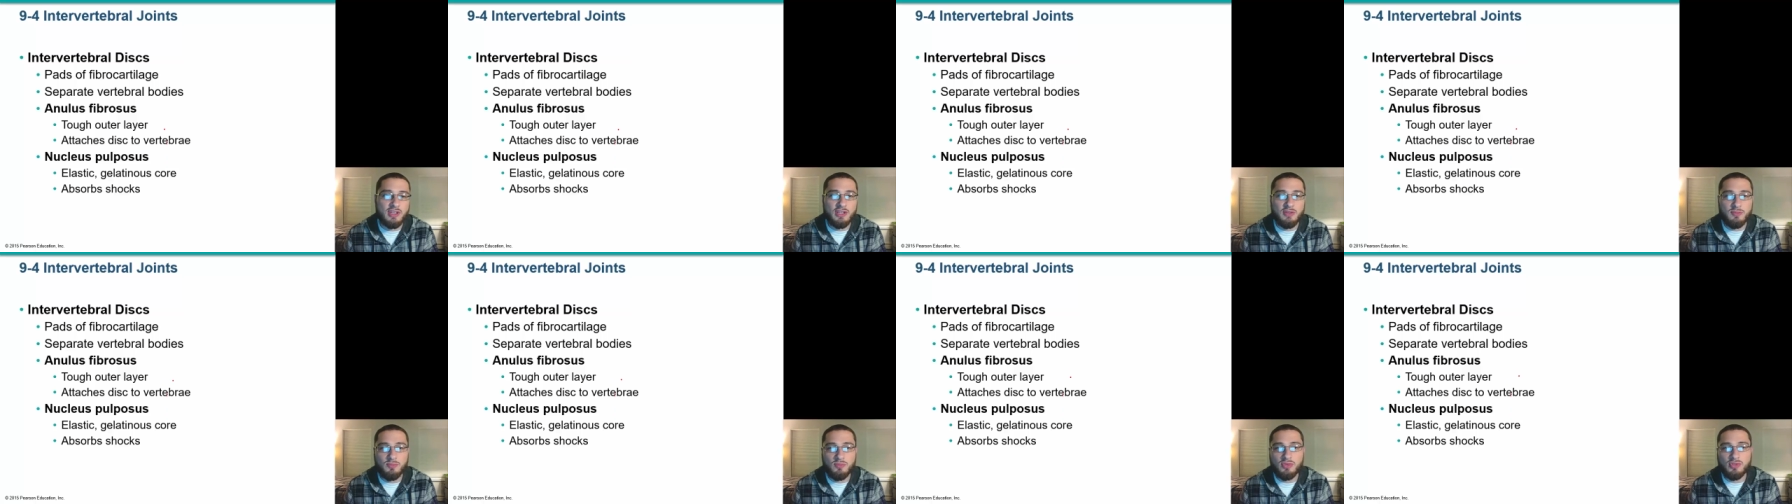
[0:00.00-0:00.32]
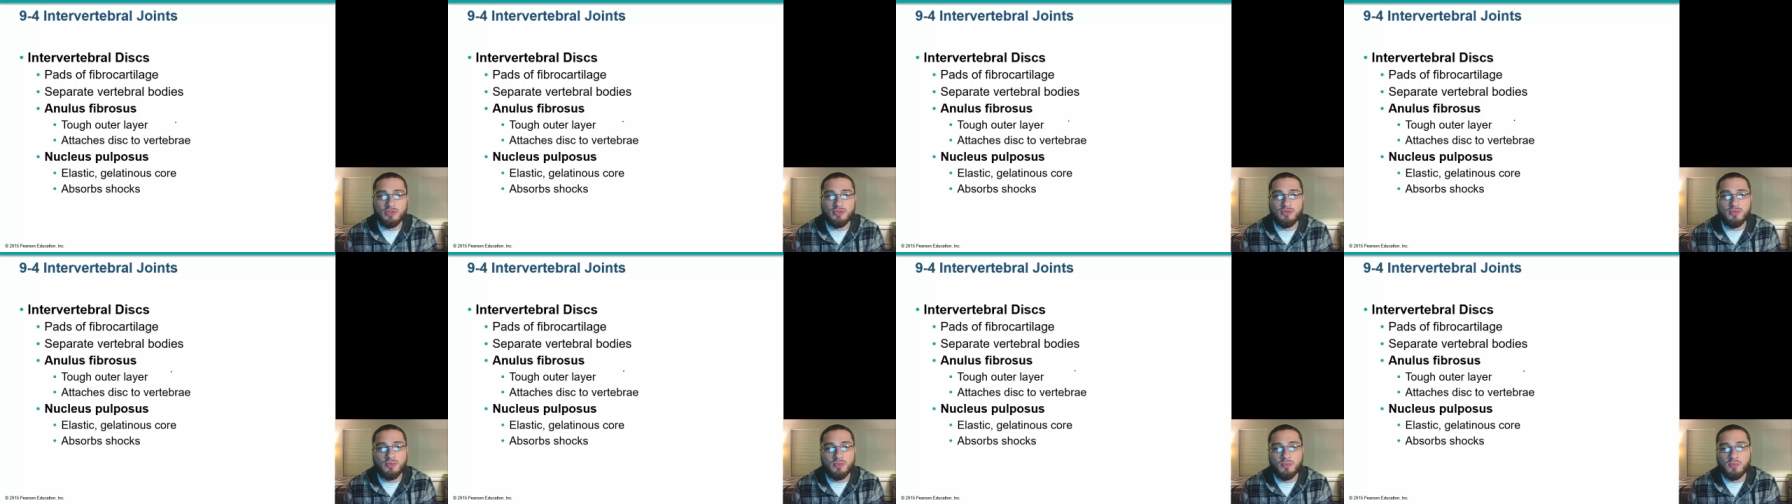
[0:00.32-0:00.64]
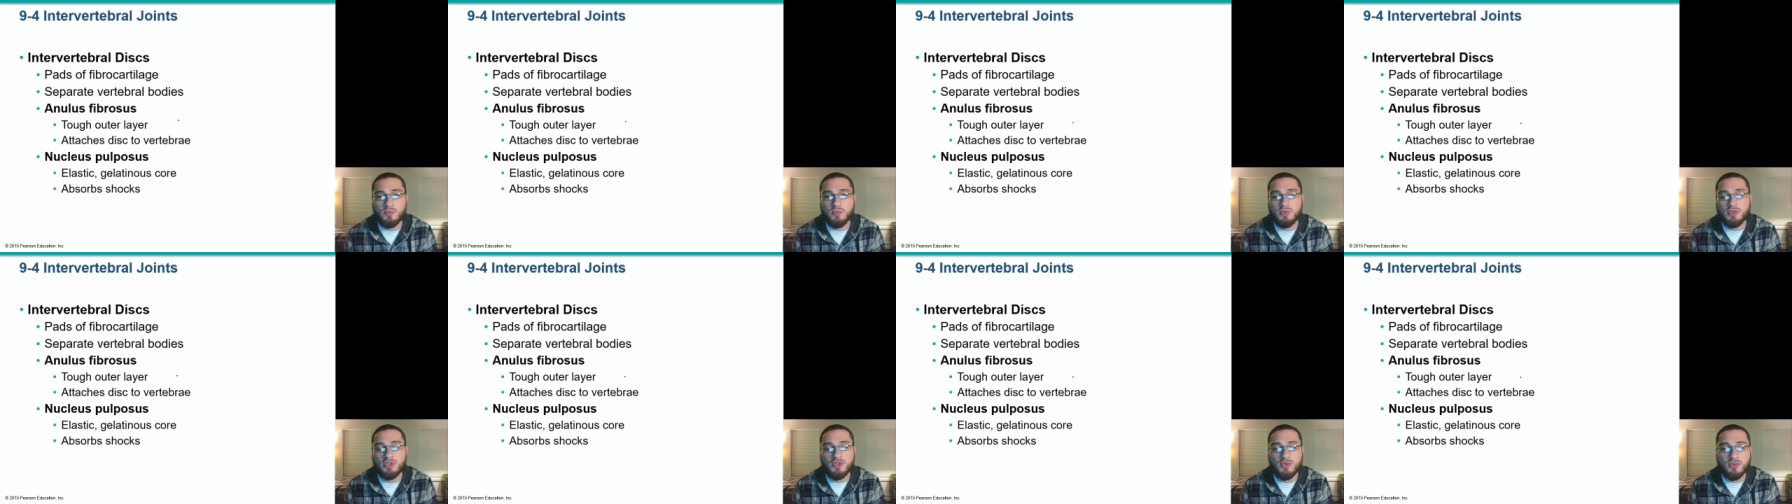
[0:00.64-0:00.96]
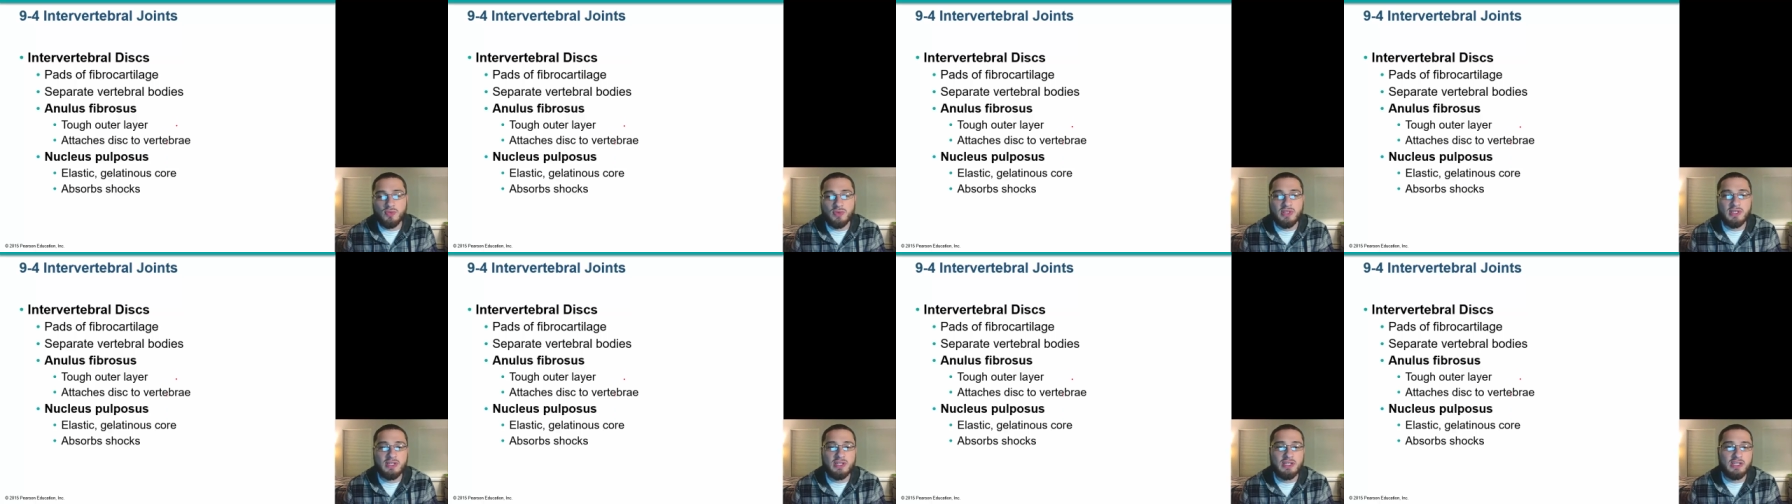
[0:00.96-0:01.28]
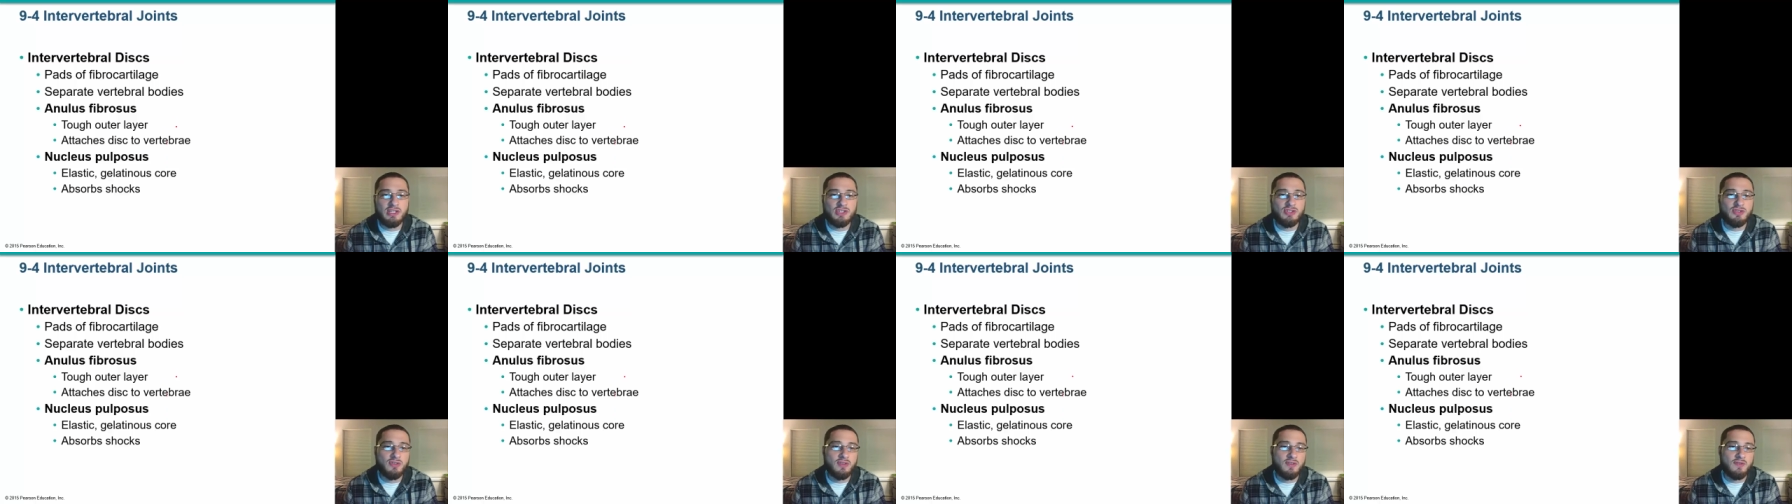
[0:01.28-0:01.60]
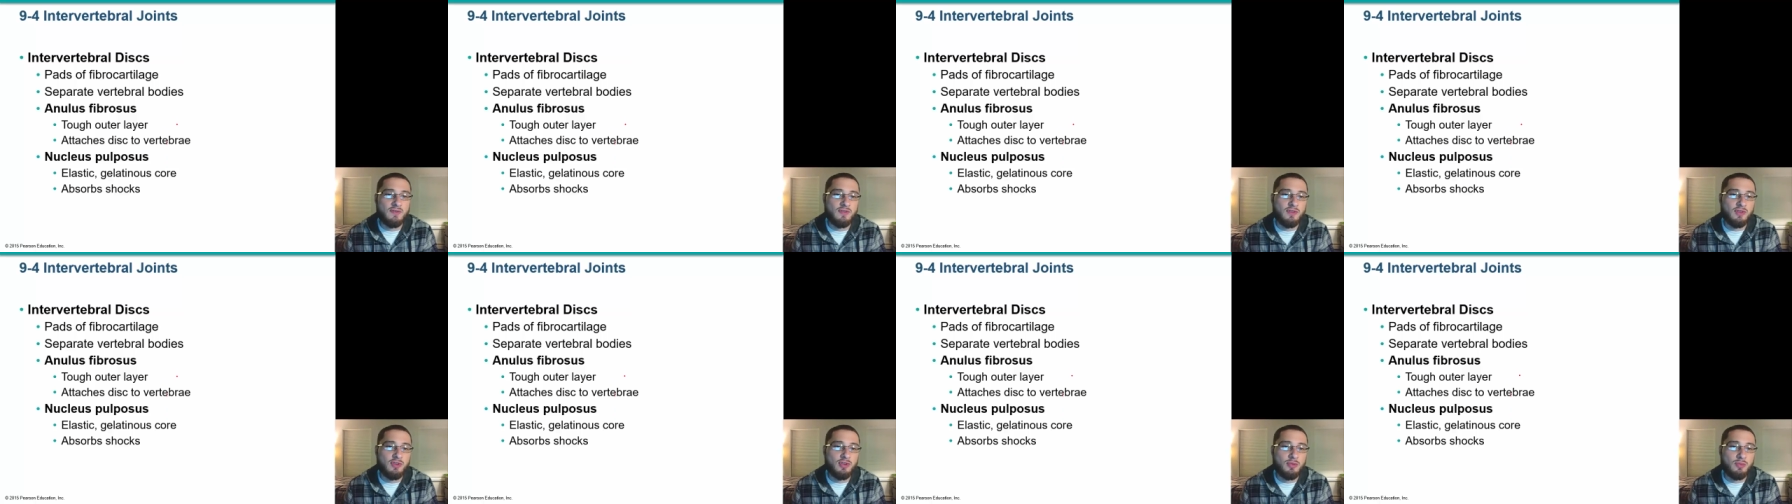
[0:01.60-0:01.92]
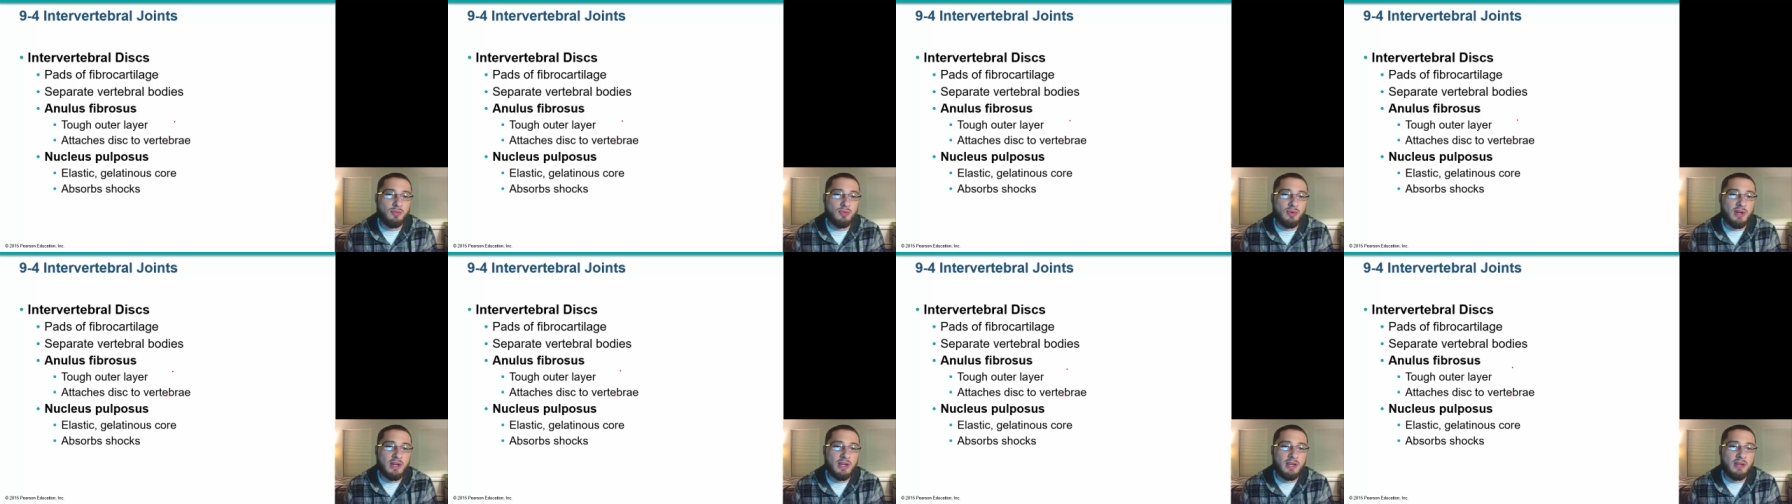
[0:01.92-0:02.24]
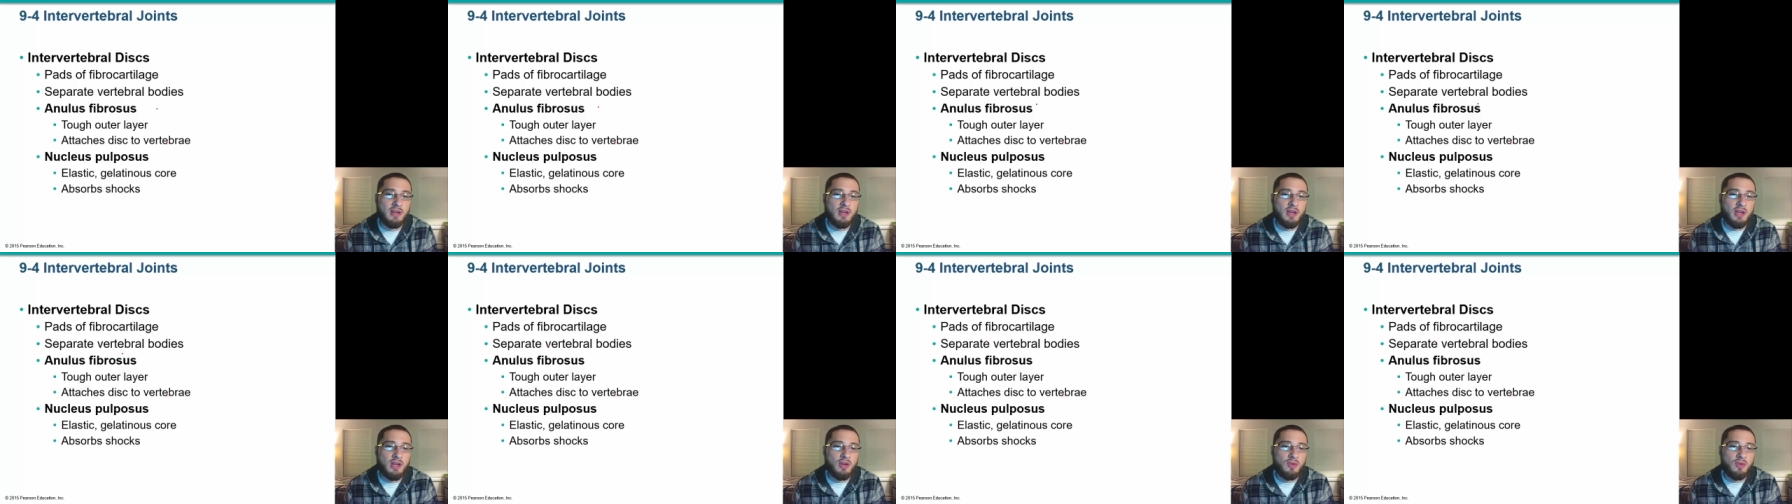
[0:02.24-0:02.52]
in between each of the vertebrae.